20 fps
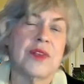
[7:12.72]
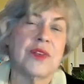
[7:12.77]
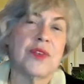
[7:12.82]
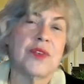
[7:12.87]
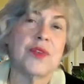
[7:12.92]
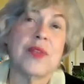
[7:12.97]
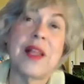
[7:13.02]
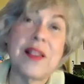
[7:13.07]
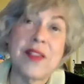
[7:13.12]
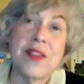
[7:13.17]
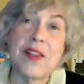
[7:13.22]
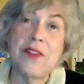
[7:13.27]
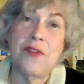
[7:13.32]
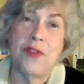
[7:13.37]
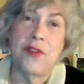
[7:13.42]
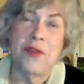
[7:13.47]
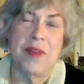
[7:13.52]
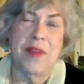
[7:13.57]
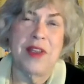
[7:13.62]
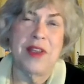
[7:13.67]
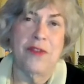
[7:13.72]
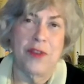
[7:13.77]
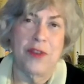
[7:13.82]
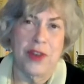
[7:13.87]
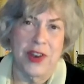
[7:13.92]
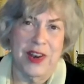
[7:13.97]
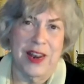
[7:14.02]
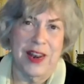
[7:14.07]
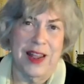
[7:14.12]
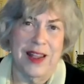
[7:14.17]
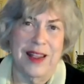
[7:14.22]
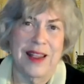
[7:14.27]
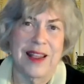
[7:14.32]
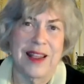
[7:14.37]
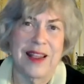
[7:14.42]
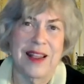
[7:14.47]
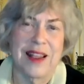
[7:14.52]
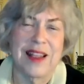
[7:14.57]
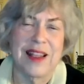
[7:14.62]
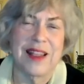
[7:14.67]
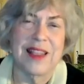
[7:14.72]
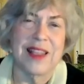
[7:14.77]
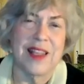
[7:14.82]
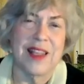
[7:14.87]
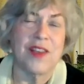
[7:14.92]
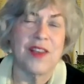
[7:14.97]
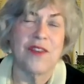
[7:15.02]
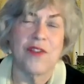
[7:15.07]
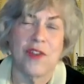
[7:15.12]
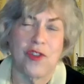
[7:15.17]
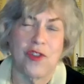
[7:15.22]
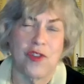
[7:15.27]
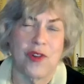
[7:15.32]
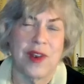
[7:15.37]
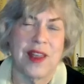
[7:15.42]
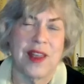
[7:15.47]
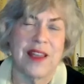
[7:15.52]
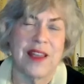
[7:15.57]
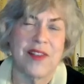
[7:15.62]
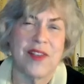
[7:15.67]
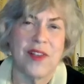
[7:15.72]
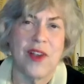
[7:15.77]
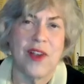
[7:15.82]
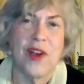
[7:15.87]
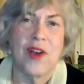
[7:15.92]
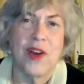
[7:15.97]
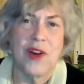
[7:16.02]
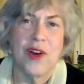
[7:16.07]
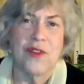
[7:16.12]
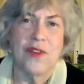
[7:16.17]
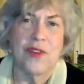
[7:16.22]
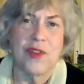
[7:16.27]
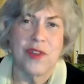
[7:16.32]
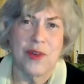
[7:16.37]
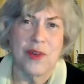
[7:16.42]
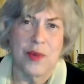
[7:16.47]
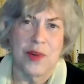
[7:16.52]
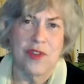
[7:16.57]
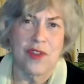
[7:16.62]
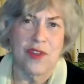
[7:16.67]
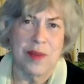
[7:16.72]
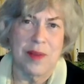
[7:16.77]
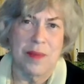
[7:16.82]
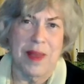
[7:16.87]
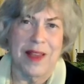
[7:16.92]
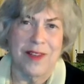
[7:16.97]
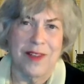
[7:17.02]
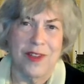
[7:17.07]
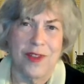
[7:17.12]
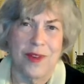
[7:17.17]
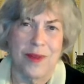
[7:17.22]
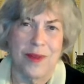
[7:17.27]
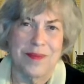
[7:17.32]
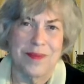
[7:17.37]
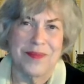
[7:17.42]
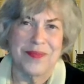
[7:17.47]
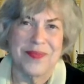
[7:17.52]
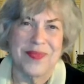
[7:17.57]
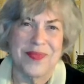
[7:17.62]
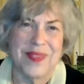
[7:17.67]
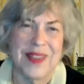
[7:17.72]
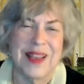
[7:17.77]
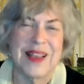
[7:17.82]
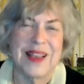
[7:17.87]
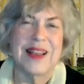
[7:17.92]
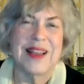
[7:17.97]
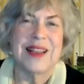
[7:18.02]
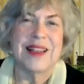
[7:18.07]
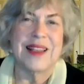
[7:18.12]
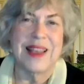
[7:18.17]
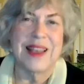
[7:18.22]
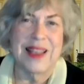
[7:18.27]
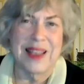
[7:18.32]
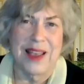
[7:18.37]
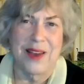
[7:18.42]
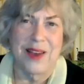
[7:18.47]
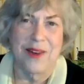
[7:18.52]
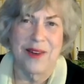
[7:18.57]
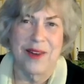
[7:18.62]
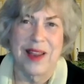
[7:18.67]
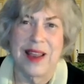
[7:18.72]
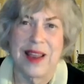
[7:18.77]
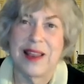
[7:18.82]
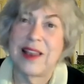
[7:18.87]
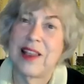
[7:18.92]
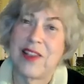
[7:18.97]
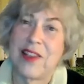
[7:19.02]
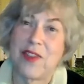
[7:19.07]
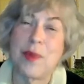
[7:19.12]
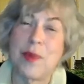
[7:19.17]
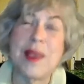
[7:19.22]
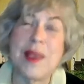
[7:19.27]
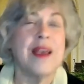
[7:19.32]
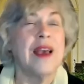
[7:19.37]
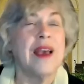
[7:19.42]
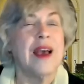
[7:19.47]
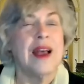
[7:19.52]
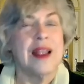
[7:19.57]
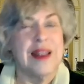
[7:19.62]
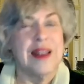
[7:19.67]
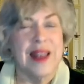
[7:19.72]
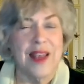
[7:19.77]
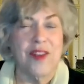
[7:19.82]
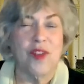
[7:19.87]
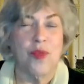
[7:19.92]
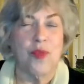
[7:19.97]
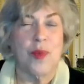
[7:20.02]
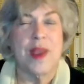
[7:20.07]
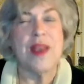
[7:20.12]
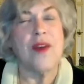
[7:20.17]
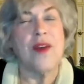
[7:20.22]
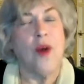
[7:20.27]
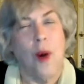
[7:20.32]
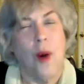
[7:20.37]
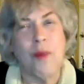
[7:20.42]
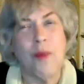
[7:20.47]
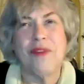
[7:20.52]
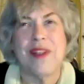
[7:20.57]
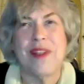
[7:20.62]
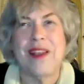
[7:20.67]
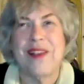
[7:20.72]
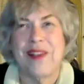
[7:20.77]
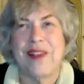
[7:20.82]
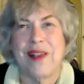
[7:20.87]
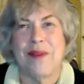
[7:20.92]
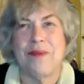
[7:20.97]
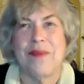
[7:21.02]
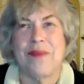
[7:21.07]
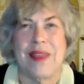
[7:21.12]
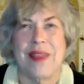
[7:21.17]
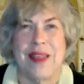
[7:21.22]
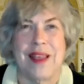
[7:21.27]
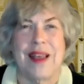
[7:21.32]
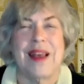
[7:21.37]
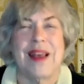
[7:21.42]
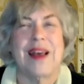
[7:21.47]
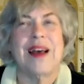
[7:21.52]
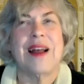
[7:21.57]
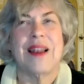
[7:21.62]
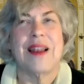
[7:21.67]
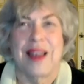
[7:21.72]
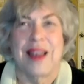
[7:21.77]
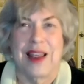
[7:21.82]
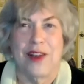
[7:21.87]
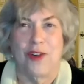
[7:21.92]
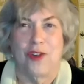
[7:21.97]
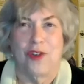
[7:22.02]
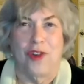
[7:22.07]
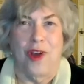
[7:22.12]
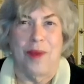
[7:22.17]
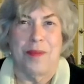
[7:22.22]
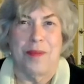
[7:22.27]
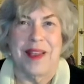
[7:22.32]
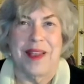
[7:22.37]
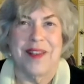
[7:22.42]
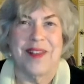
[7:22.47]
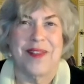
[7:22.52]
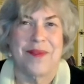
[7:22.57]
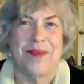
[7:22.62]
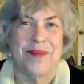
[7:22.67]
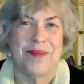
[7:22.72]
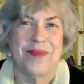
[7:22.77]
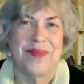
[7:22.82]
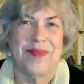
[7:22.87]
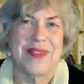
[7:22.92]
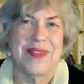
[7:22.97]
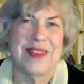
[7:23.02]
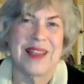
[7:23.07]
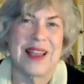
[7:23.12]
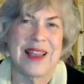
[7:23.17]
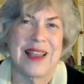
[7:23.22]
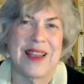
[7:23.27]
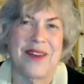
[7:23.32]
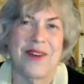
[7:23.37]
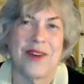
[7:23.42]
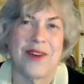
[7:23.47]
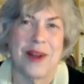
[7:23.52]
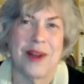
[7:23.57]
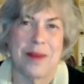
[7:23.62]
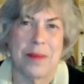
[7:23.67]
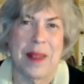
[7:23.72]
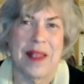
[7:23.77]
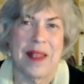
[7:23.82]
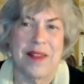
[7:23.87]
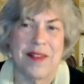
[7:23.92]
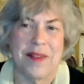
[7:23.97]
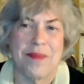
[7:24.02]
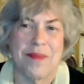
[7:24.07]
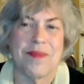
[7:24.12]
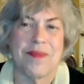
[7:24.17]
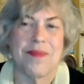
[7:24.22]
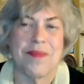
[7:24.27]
So that's it for me for today. And thank you for joining us for the Questioning Pastor. Take care. And next week, hopefully some lighter topics. Take care and God bless.